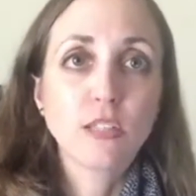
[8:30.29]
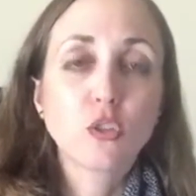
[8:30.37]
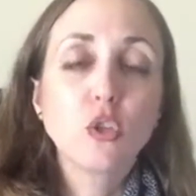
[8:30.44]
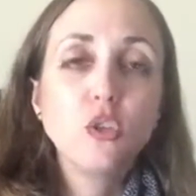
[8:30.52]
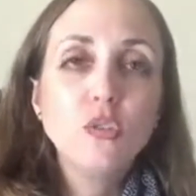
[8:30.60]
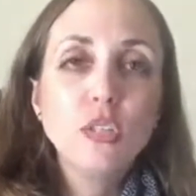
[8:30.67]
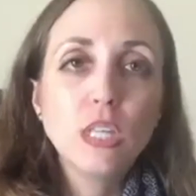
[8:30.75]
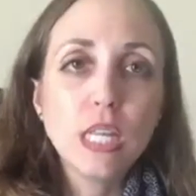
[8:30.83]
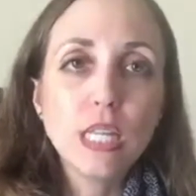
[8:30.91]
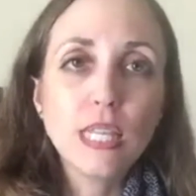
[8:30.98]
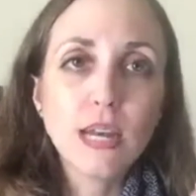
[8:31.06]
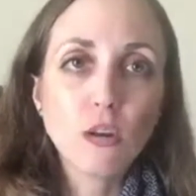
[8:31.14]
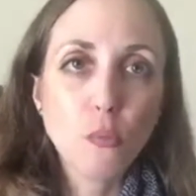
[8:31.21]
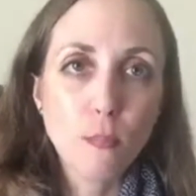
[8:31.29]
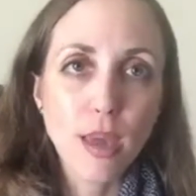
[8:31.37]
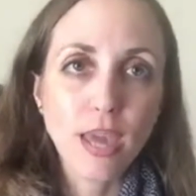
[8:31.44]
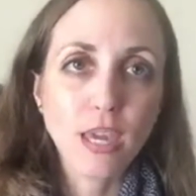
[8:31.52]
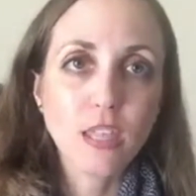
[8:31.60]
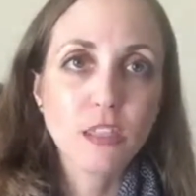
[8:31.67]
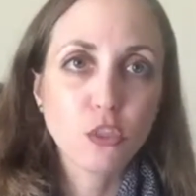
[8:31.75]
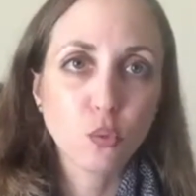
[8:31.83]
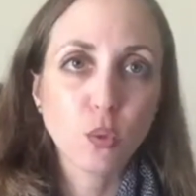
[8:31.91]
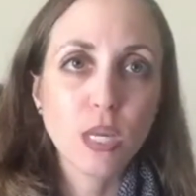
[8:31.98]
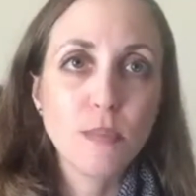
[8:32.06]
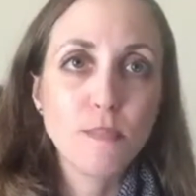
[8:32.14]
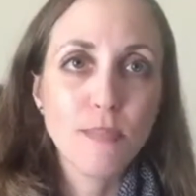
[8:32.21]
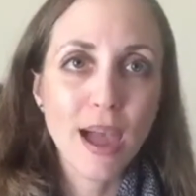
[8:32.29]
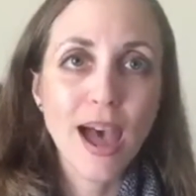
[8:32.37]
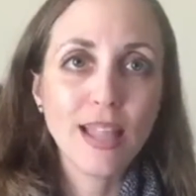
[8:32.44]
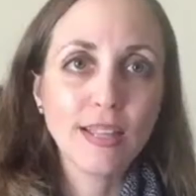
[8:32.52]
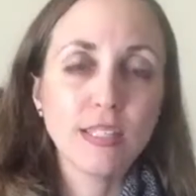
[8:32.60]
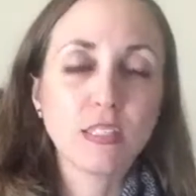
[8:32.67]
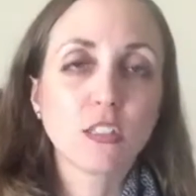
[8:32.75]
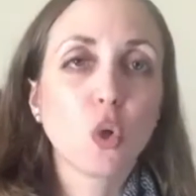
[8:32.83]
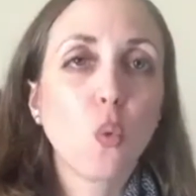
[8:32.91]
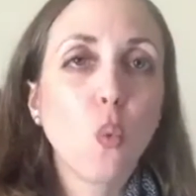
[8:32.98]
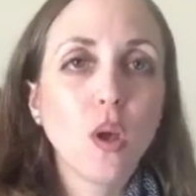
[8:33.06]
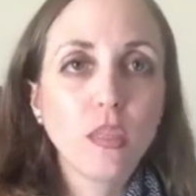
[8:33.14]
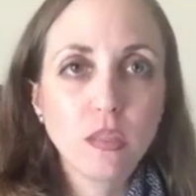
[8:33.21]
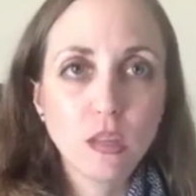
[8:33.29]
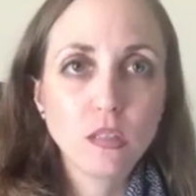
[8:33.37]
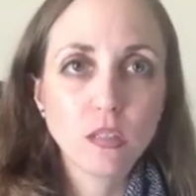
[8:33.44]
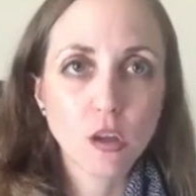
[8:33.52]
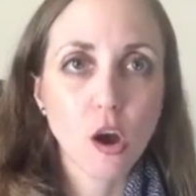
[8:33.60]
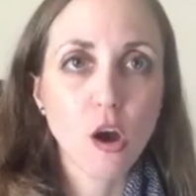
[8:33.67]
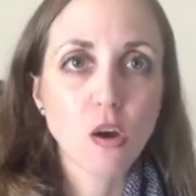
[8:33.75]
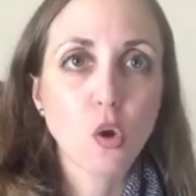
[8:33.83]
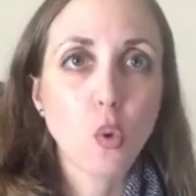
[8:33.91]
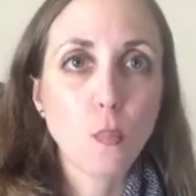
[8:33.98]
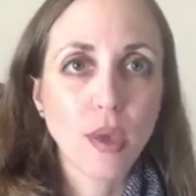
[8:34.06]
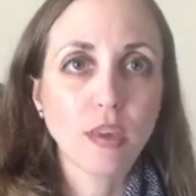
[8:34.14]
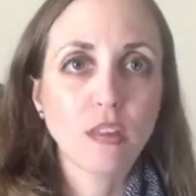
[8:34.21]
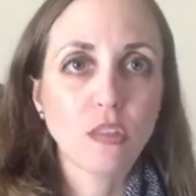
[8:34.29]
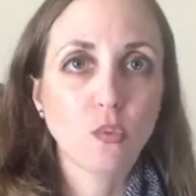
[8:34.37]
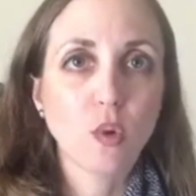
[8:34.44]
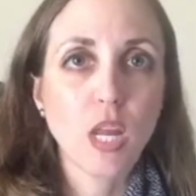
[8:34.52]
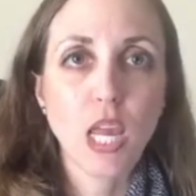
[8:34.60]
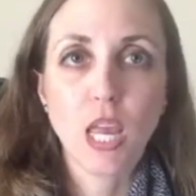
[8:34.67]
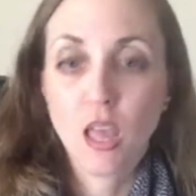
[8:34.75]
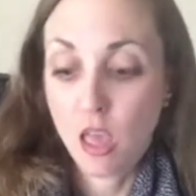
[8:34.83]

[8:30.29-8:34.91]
So you need that omega-3 balance. So what things are omega-3?